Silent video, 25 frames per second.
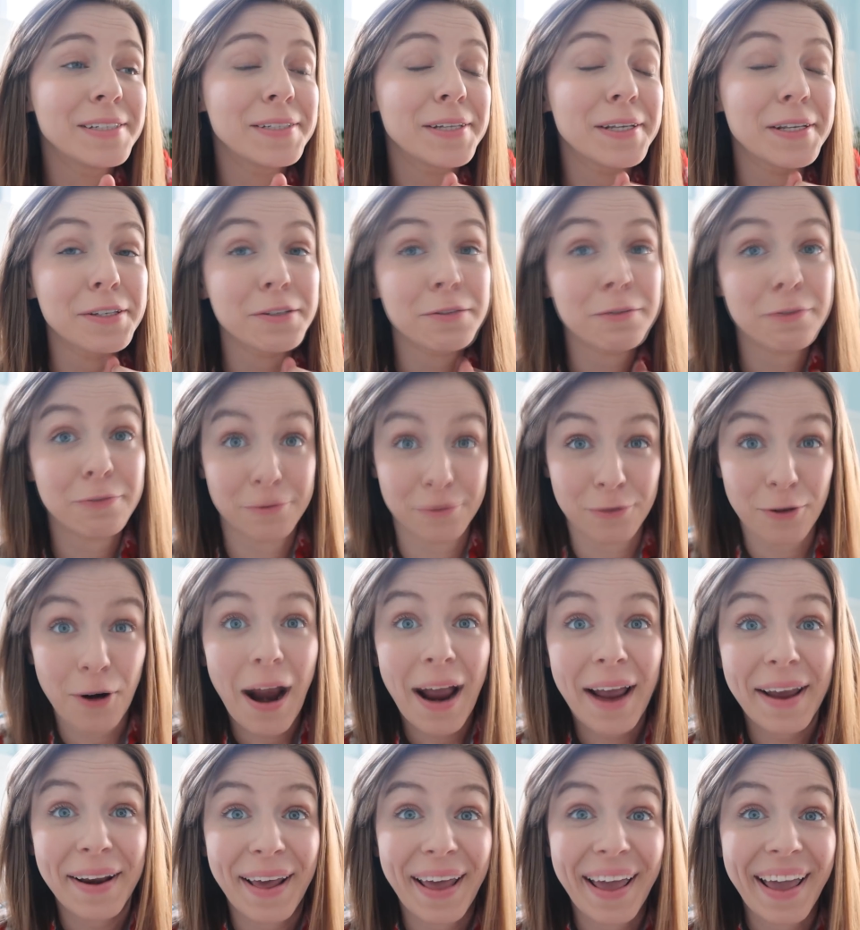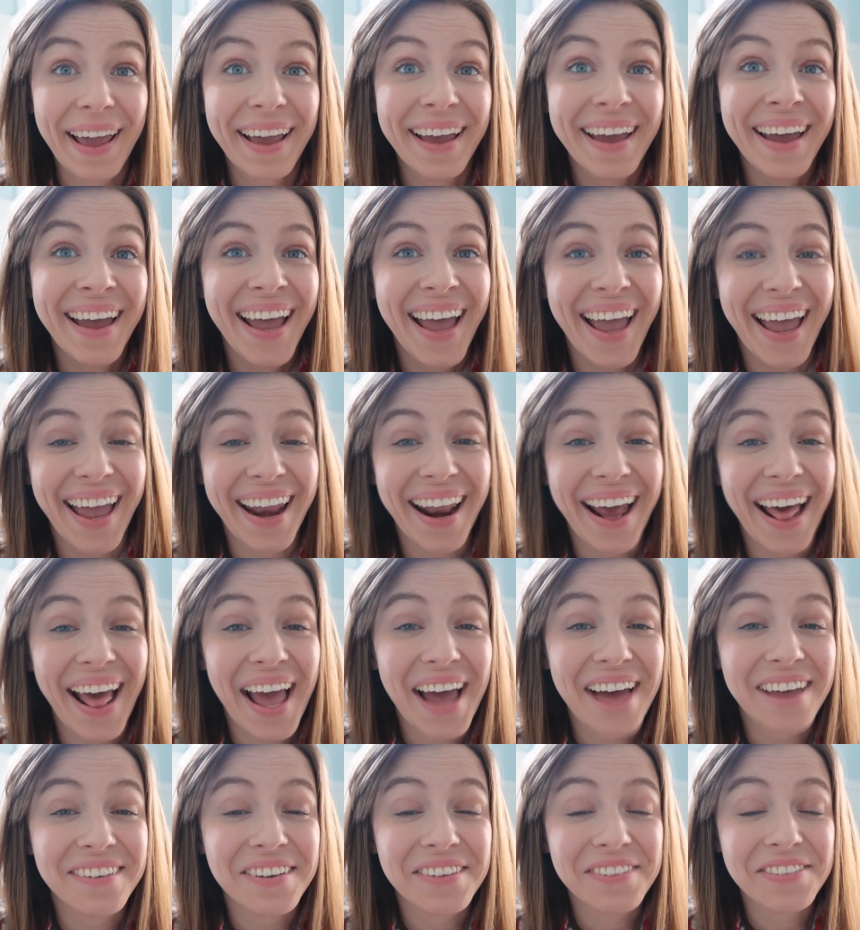since Friday and I
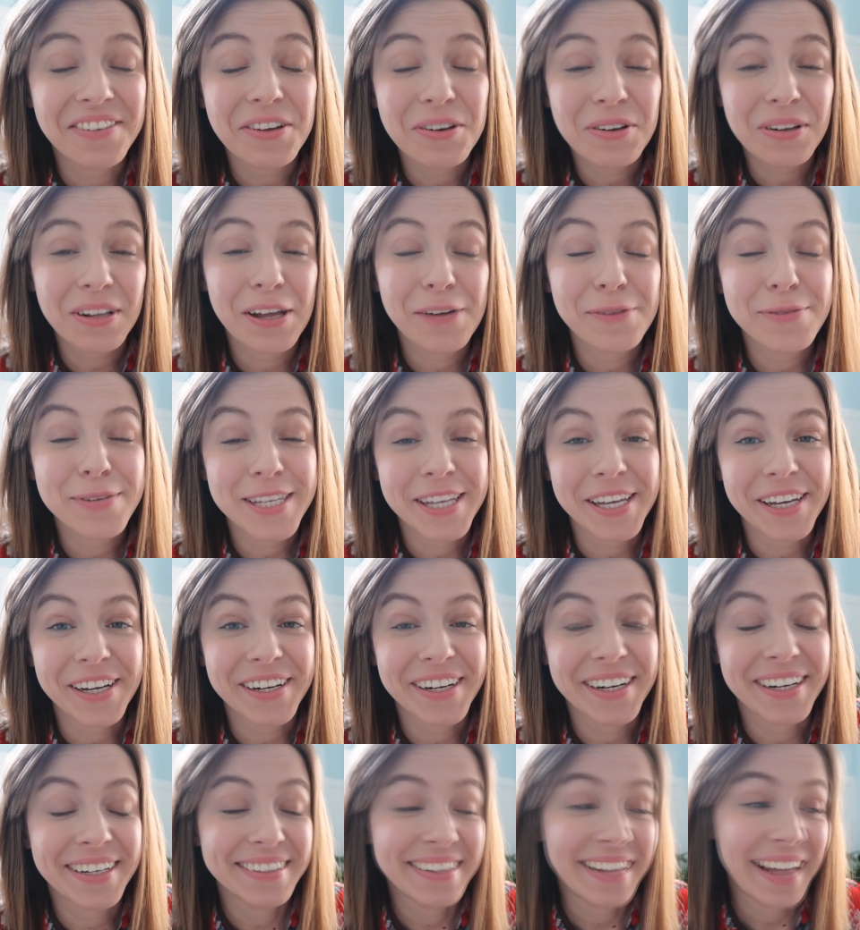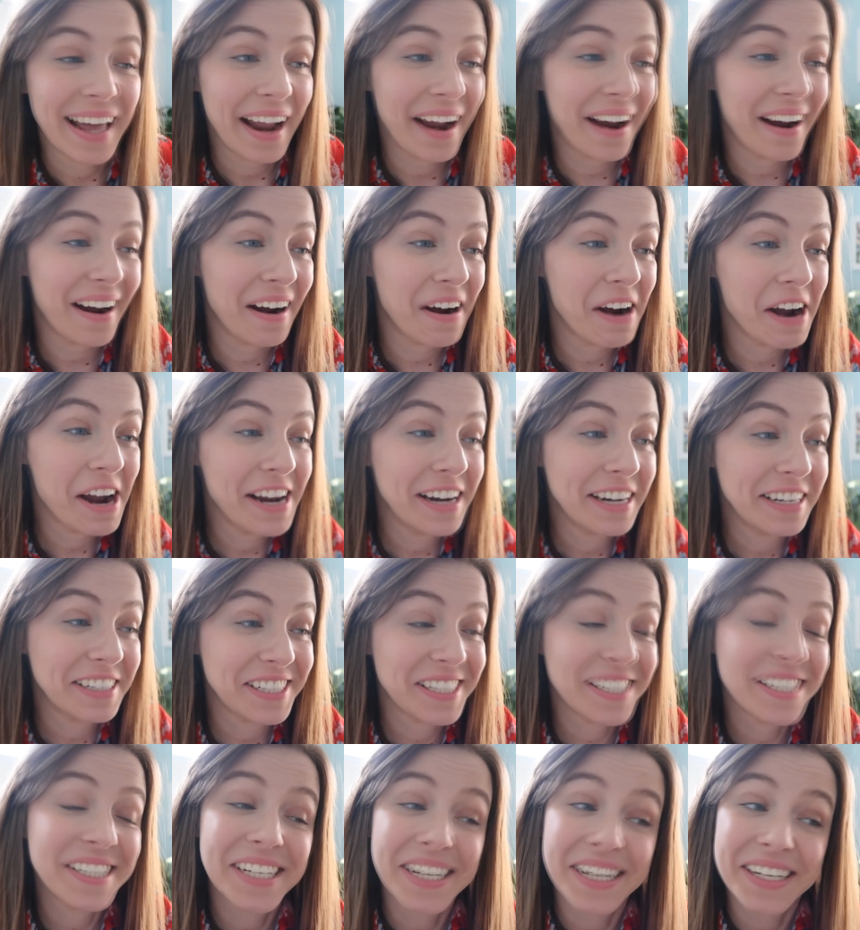have a few clips here and there and it
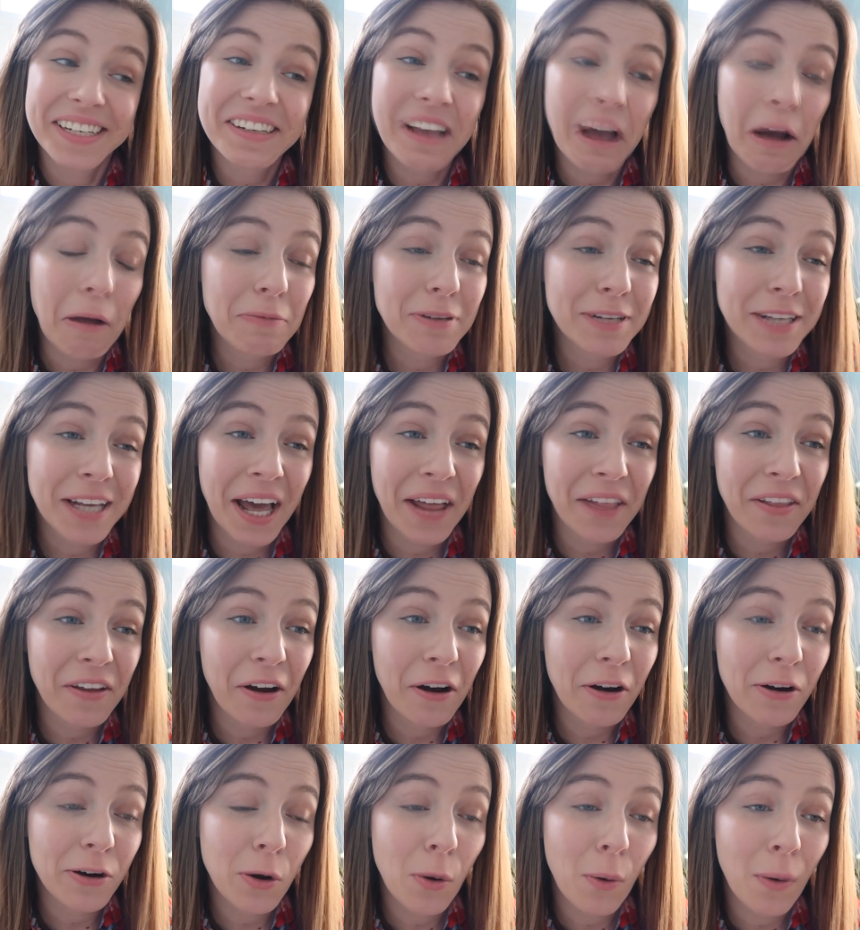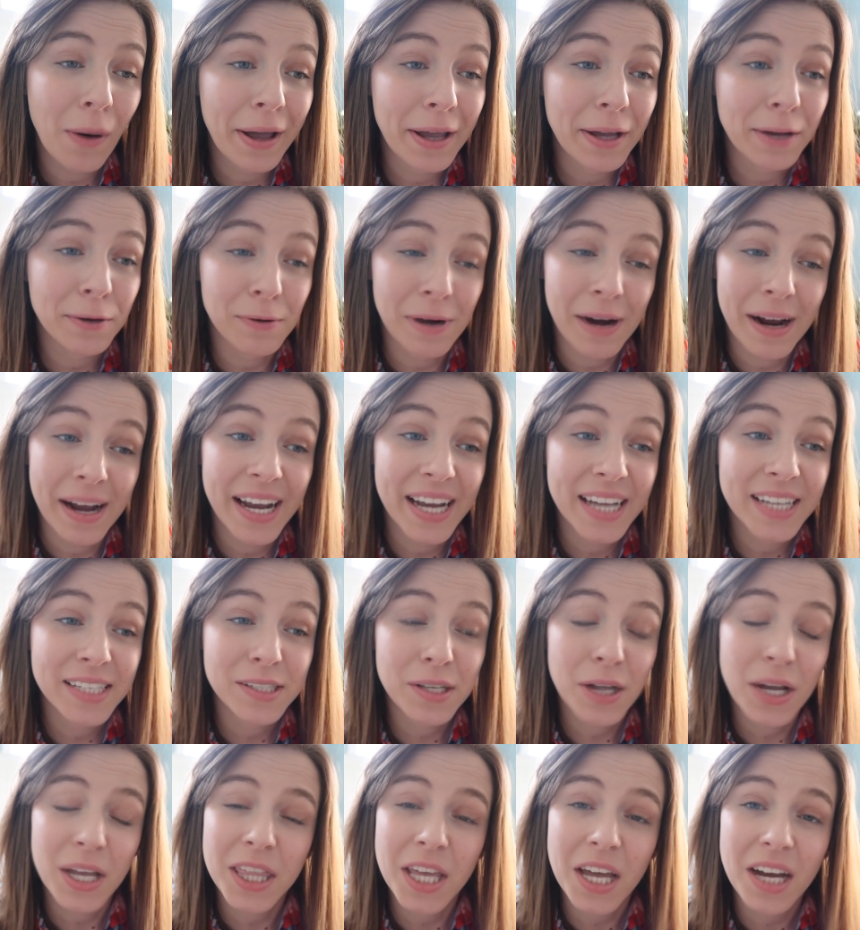just didn't come together quite
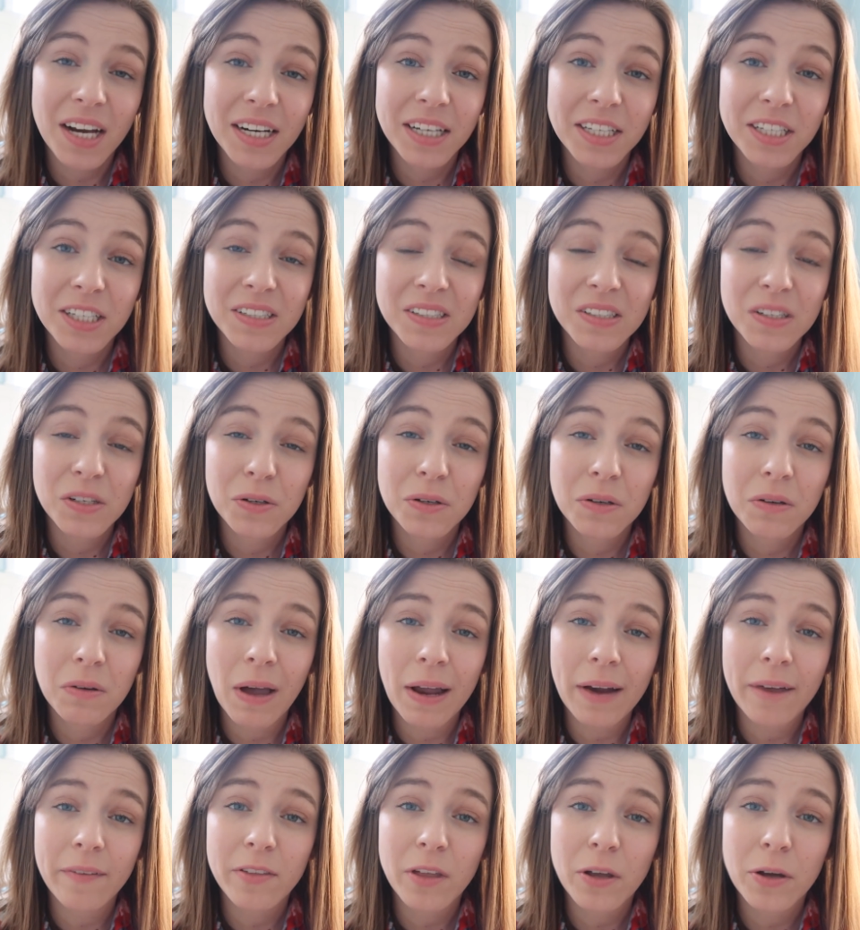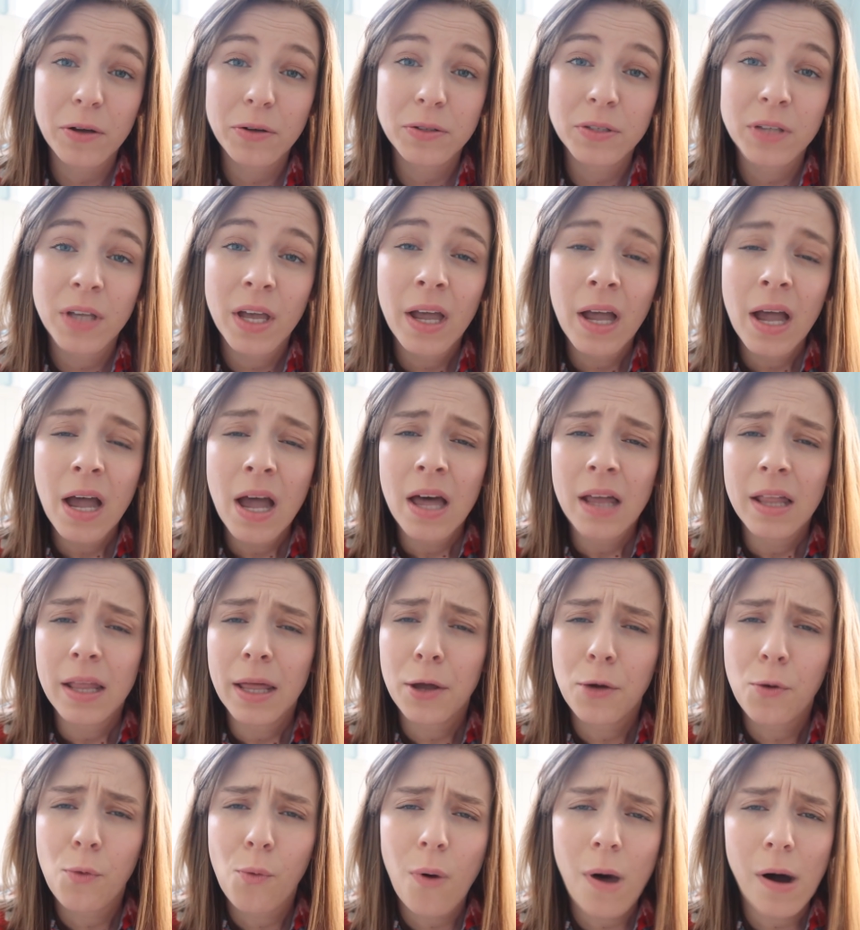right. So I thought I'd just do kind of those
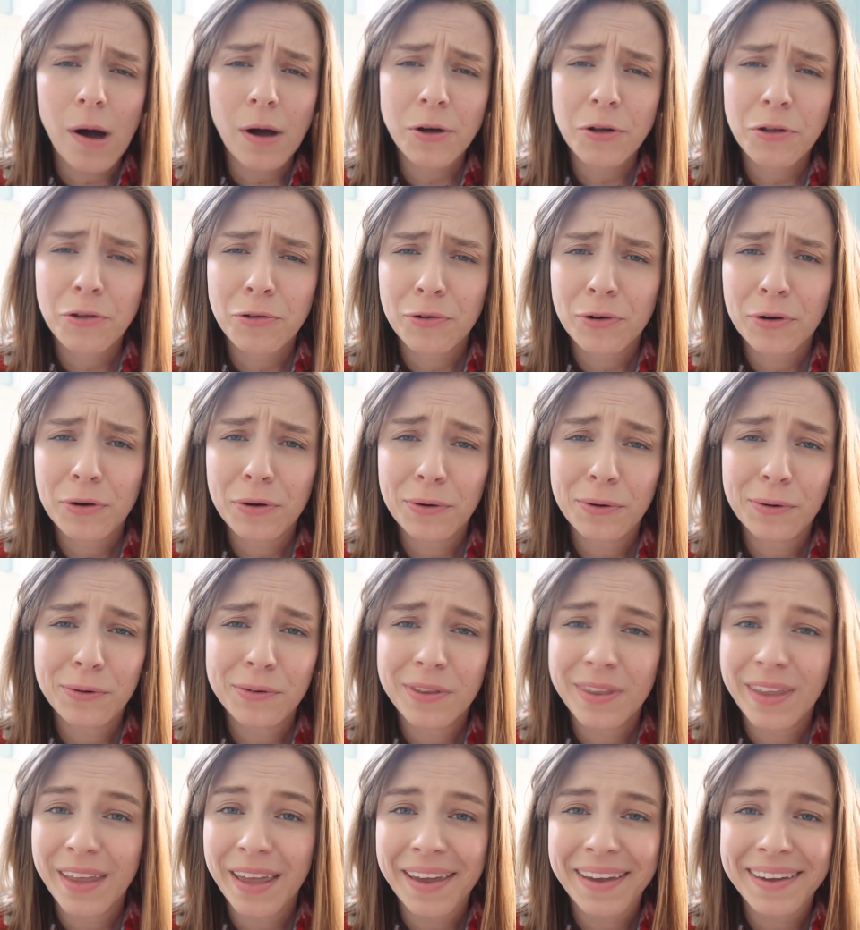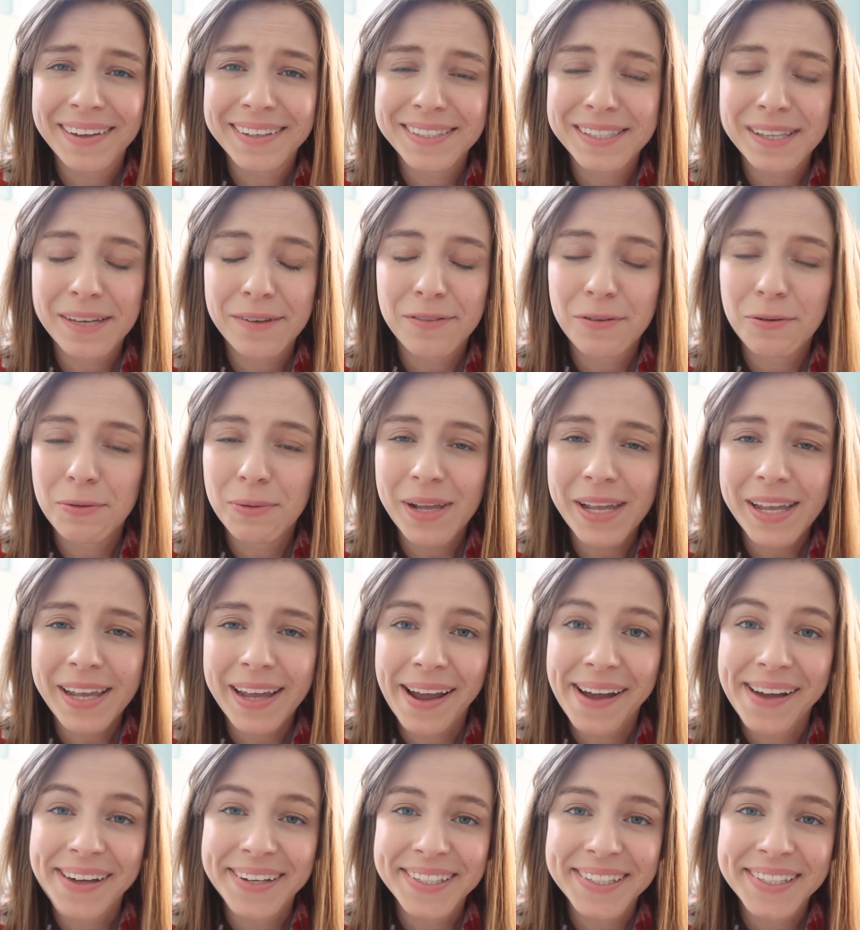like walkthrough things of the
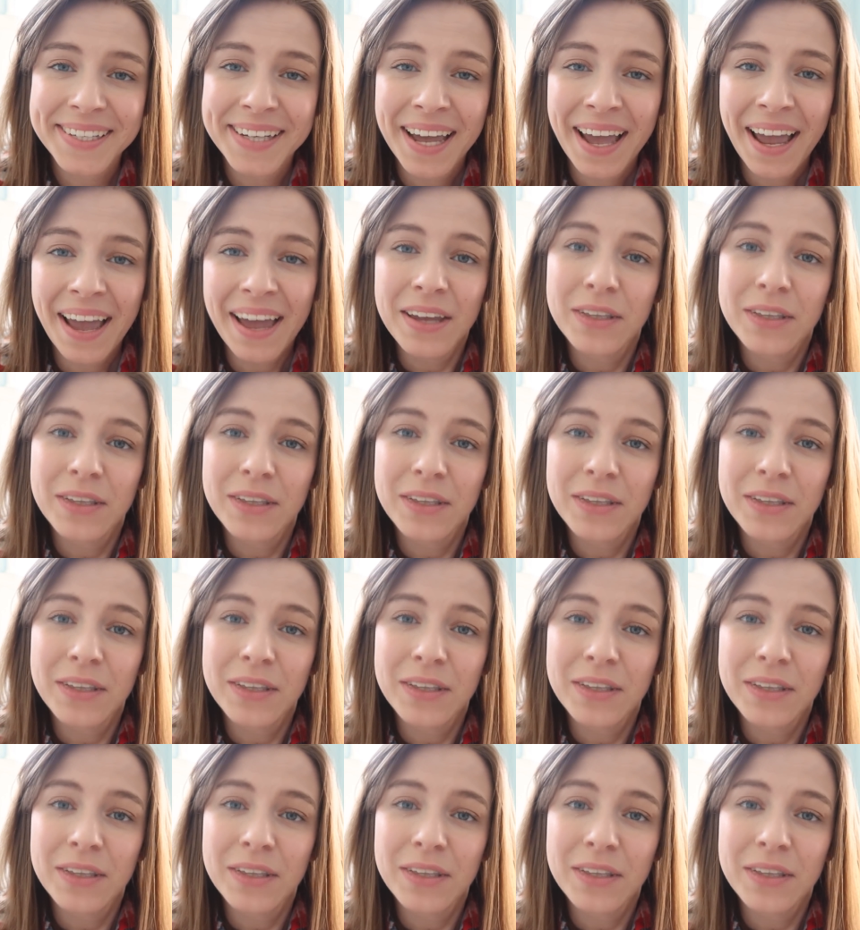weekend.